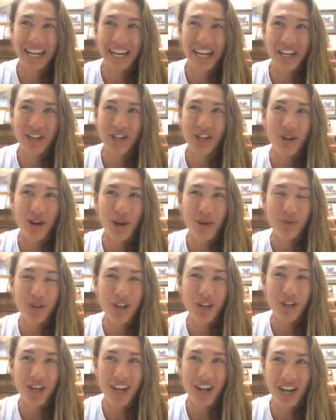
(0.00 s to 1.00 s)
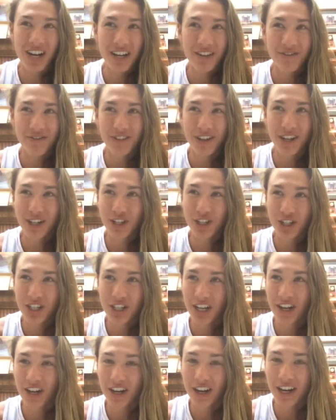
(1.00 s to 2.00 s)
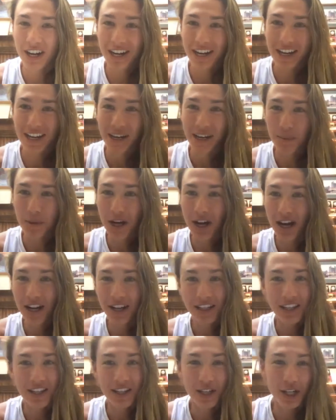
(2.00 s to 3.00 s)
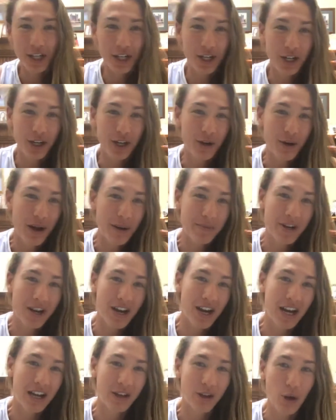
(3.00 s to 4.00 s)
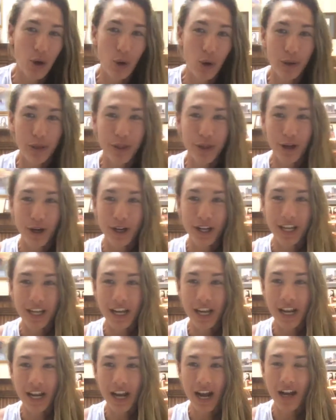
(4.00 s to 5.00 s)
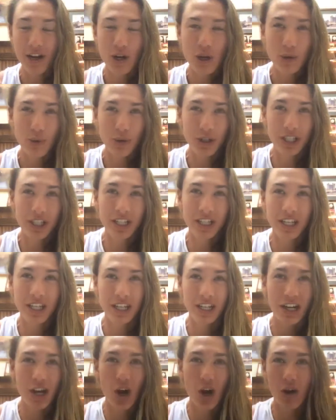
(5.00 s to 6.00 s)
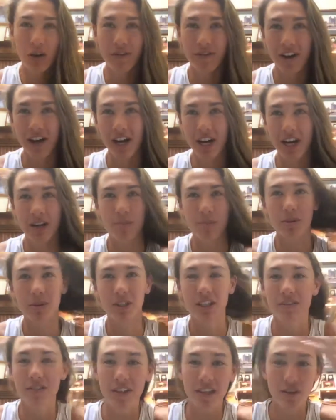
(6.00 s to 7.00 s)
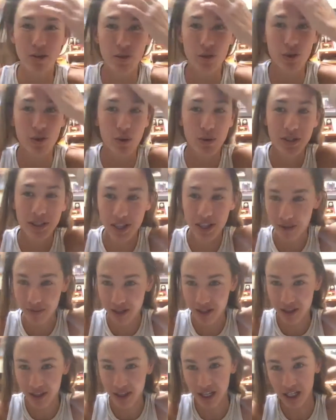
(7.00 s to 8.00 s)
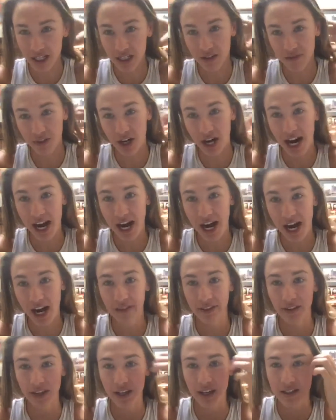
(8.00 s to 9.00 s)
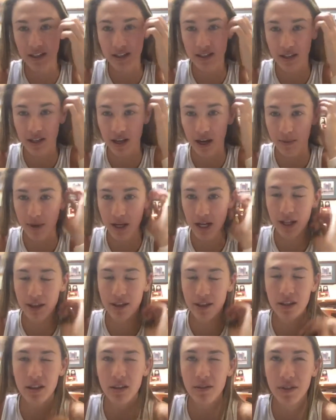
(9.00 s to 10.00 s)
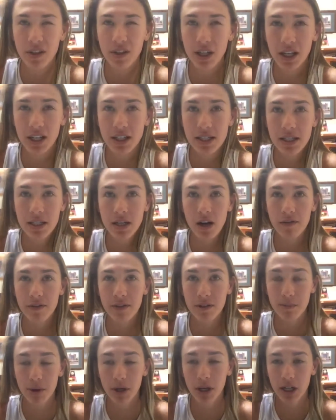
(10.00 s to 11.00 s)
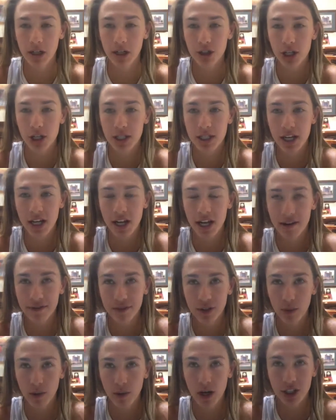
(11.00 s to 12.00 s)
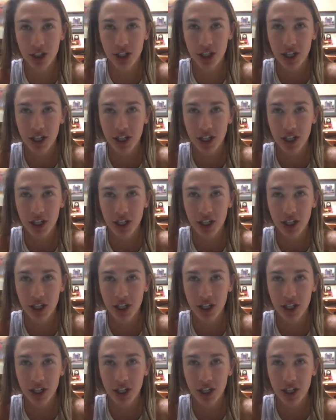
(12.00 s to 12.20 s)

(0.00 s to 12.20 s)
Yeah, no, I'm not vegetarian. I'm not keto. I'm not Whole30. I don't really know if I believe in those types of things for athletes. I mean, I think the vegan stuff is pretty interesting after